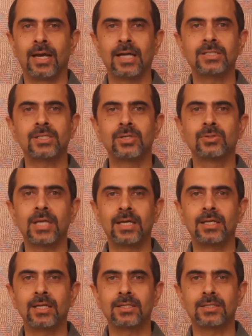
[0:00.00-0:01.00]

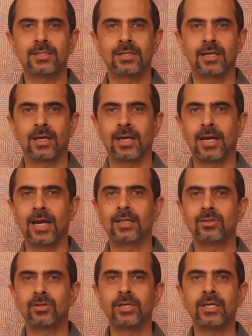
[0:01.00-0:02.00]
Excusitis,
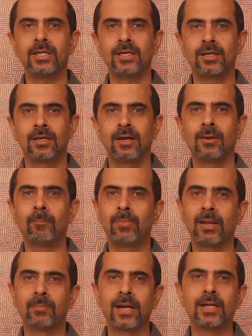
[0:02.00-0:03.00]
and 3.
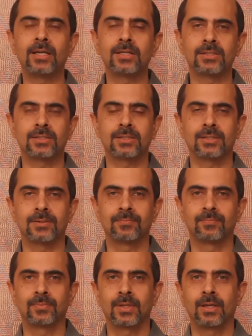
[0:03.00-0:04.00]
Blameitis.
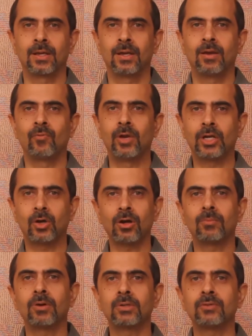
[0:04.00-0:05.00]
We'll talk
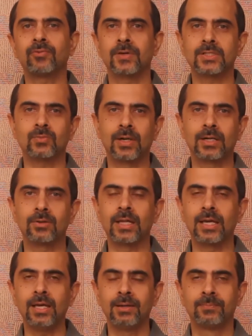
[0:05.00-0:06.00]
about the first one
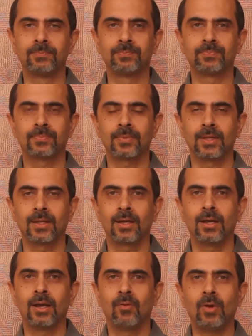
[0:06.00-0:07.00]
today.
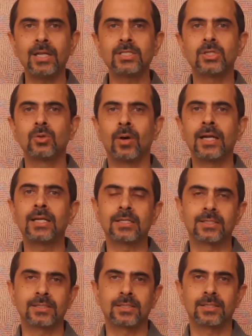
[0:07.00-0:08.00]
What is
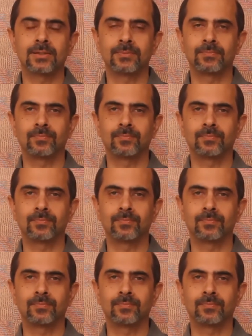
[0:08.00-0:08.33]
Knowitis?